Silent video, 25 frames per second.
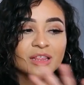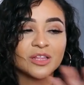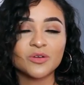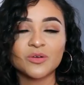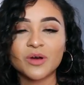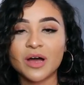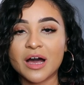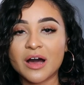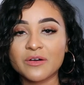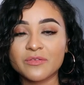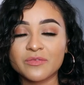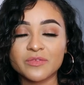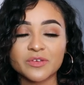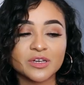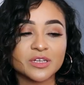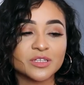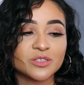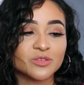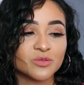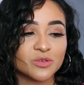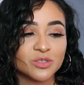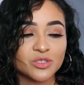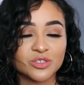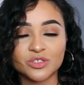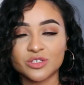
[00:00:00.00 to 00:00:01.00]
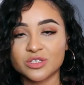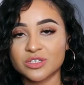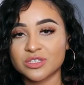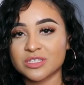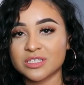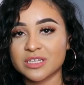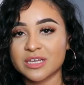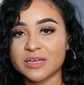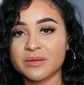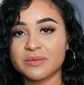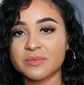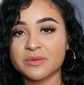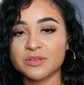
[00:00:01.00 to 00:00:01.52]
little outfits or shirts
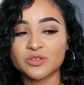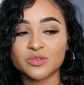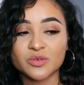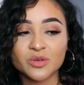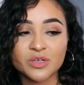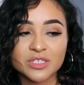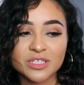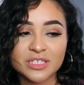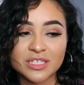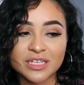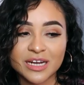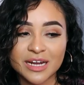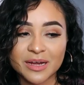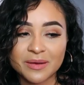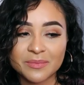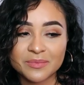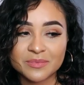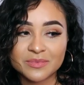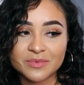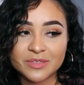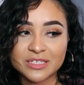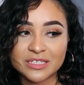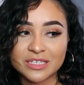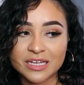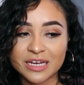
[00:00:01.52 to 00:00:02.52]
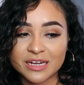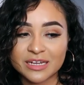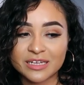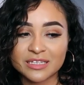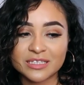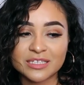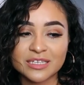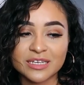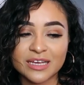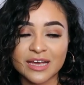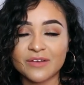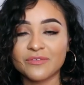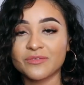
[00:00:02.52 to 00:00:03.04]
and shorts that i
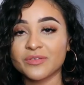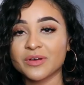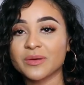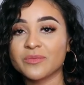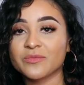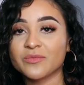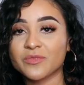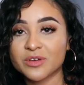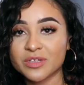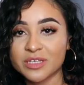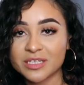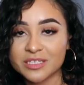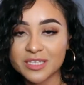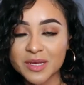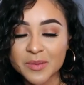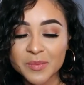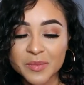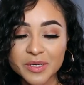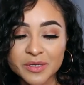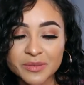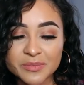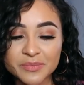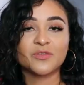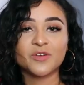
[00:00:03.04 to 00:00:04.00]
decided to get for him for the summer.